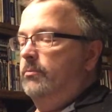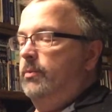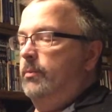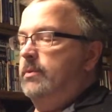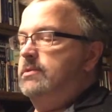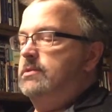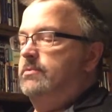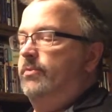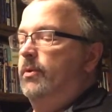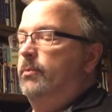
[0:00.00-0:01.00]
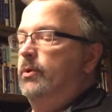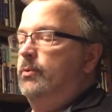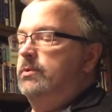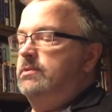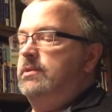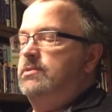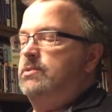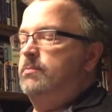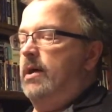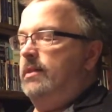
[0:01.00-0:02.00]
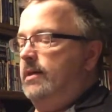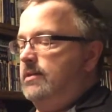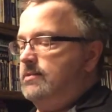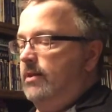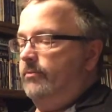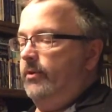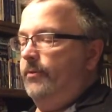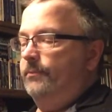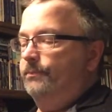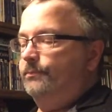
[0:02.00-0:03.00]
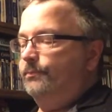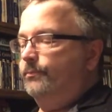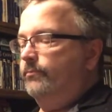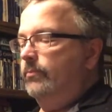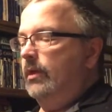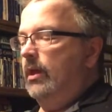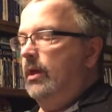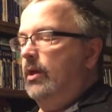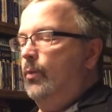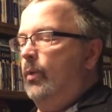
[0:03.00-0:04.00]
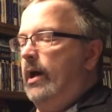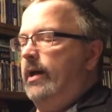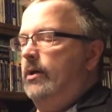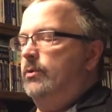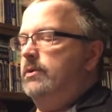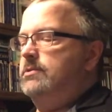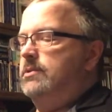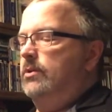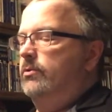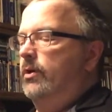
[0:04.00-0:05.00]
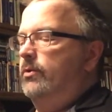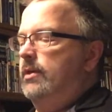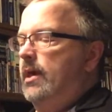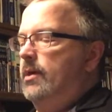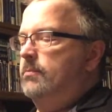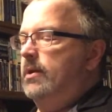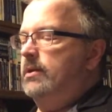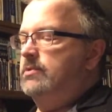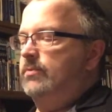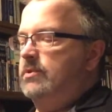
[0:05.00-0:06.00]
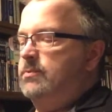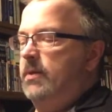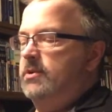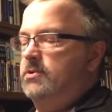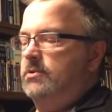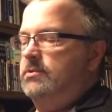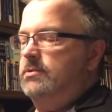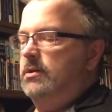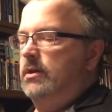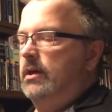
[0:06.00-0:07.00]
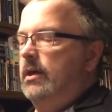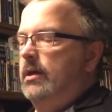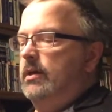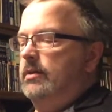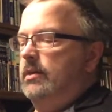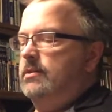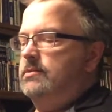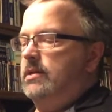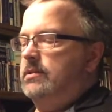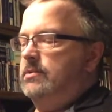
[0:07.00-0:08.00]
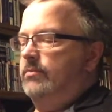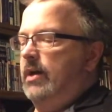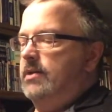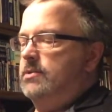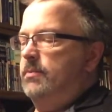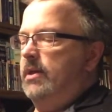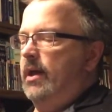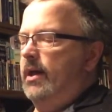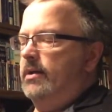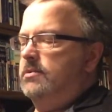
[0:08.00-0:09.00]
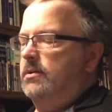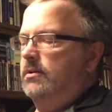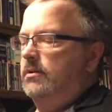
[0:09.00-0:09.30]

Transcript: But Mrs. Philbrick was as smiling as ever. "Why, Otis, you know the egg money's for specials. These things have got to be got.